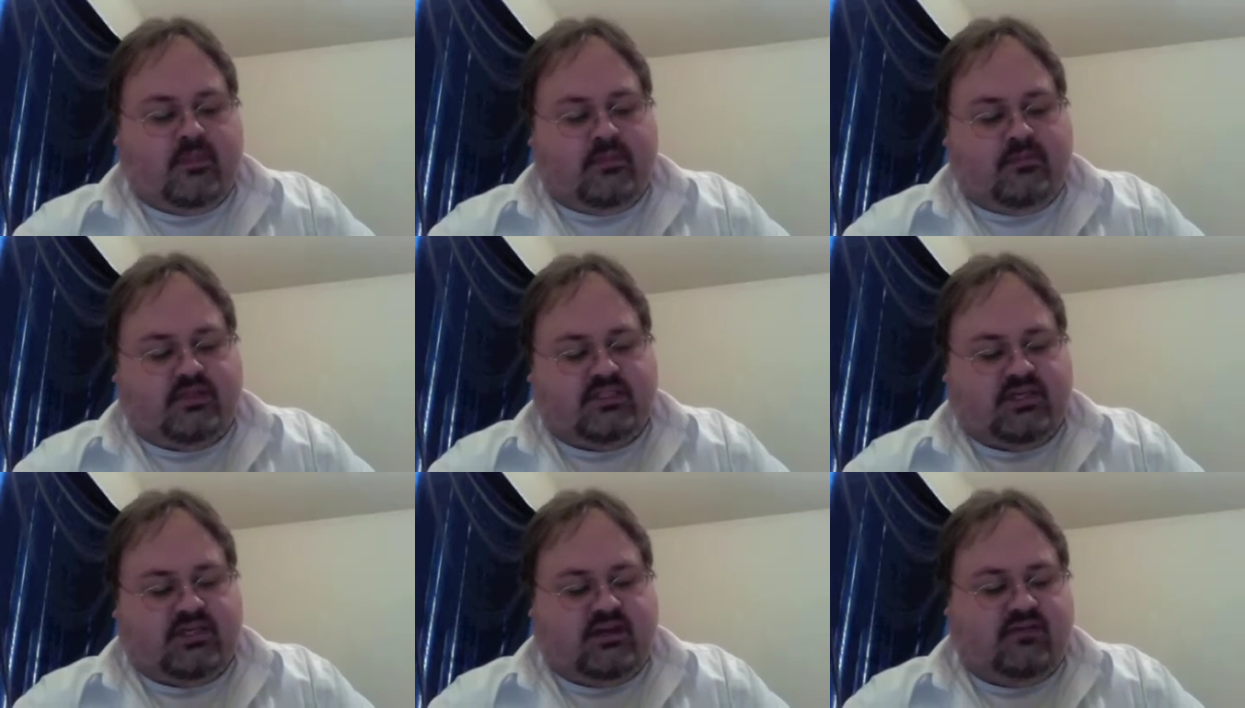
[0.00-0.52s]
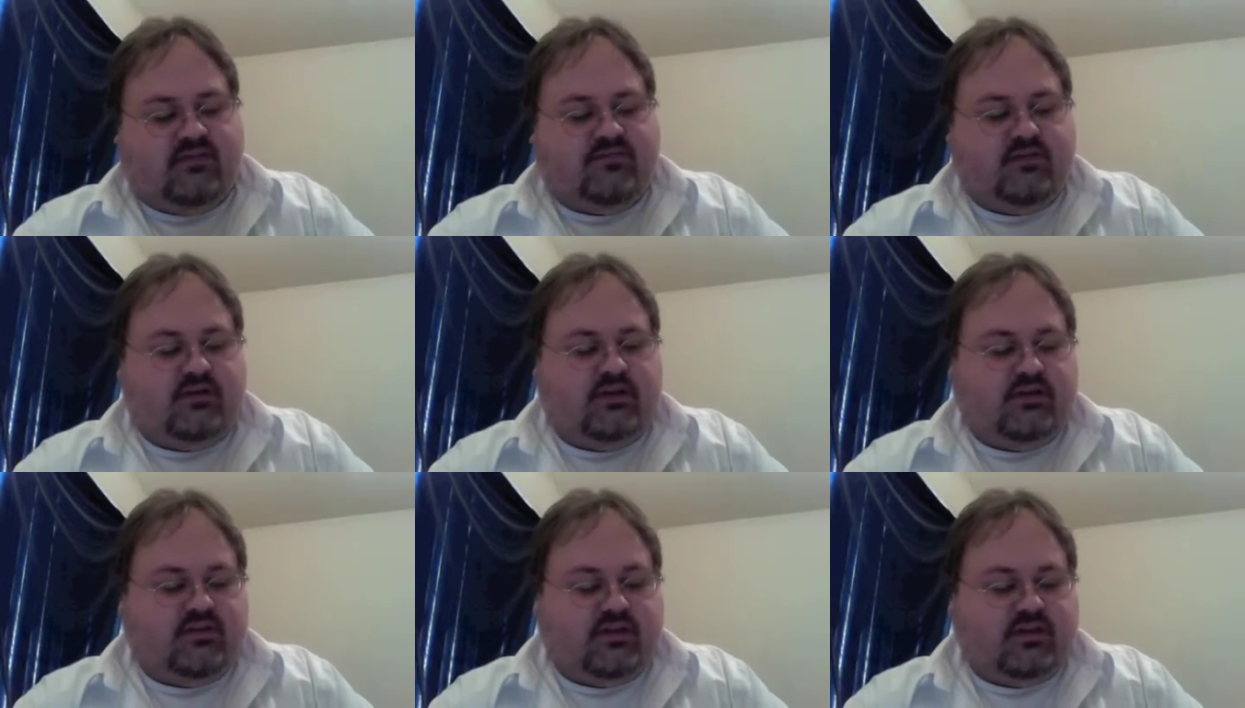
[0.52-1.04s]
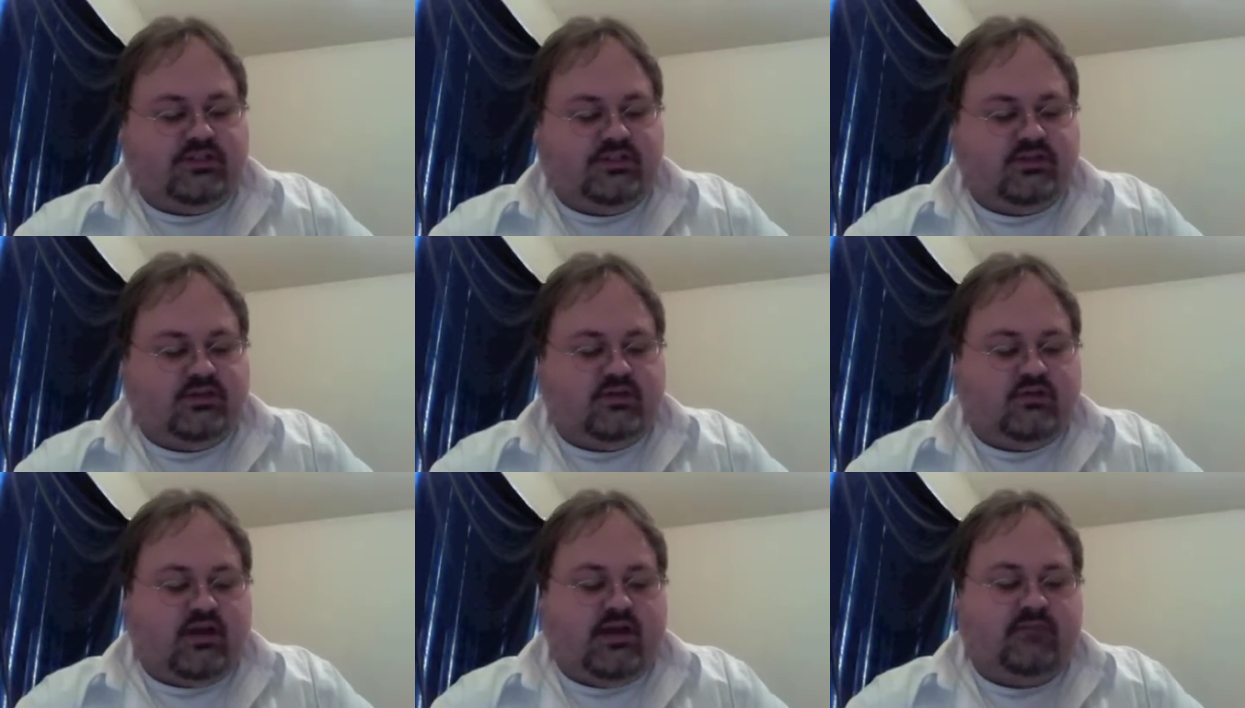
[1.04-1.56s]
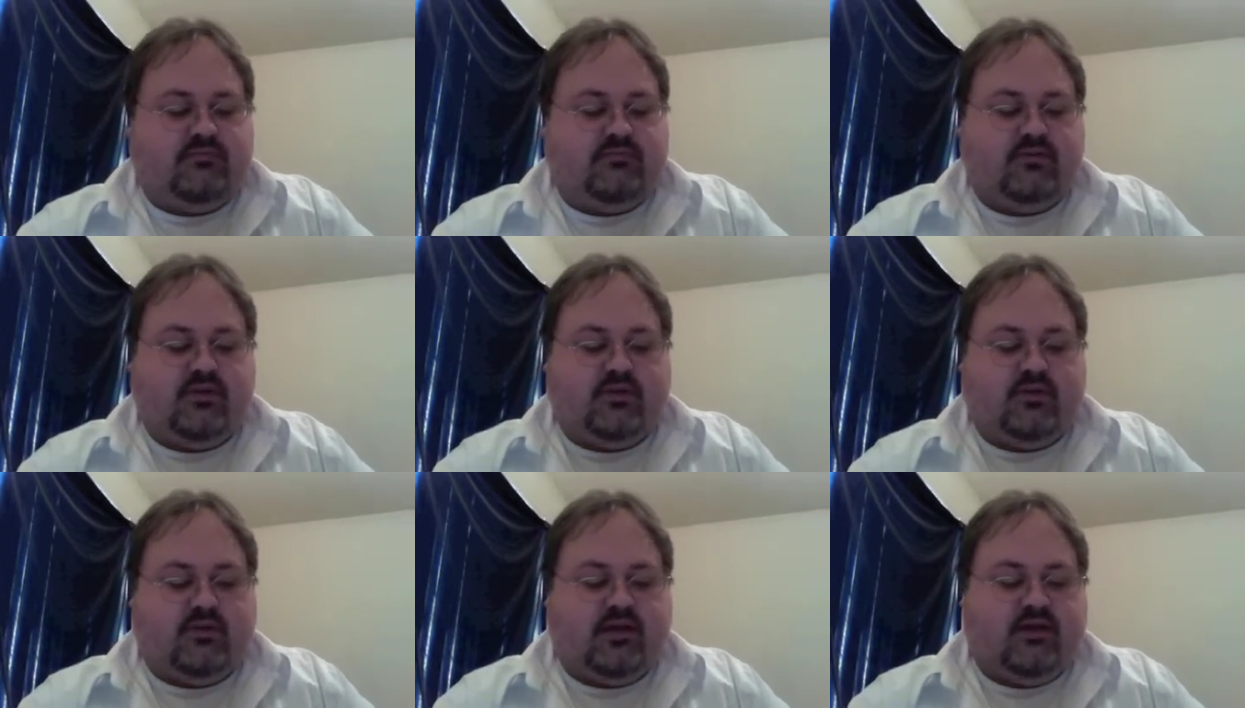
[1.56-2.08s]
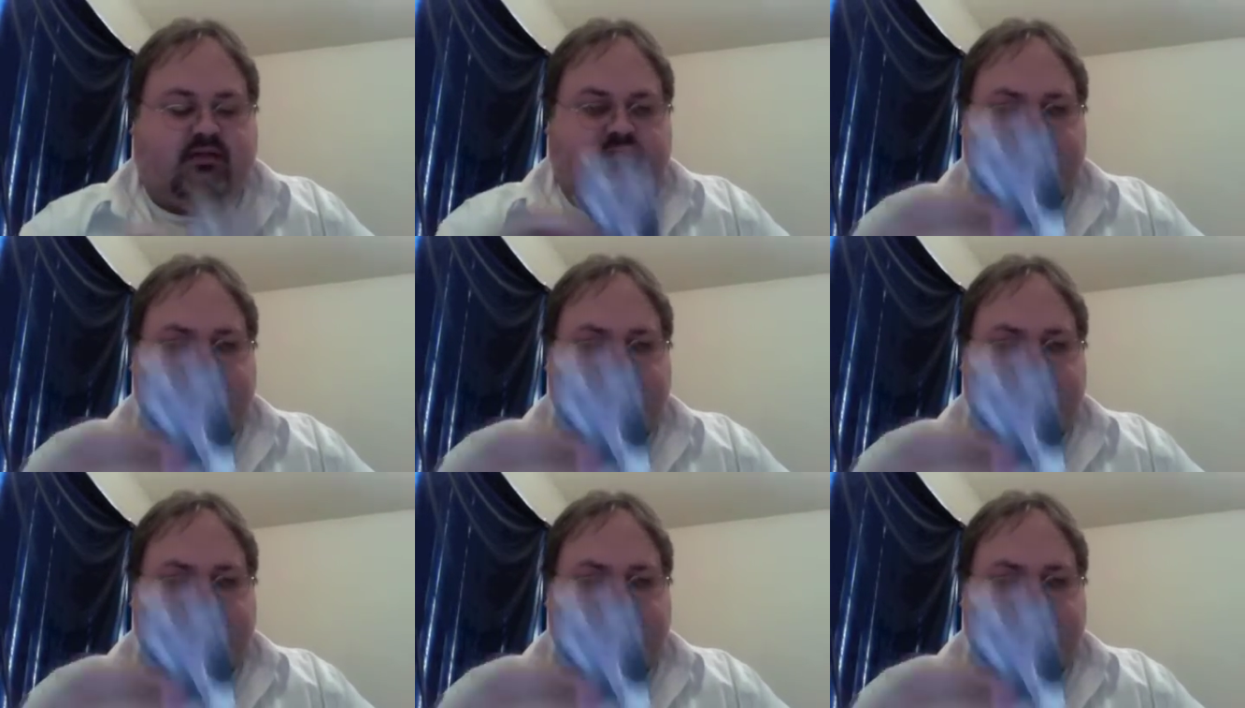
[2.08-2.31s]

but uh, if you're, you know, they should grade pretty well.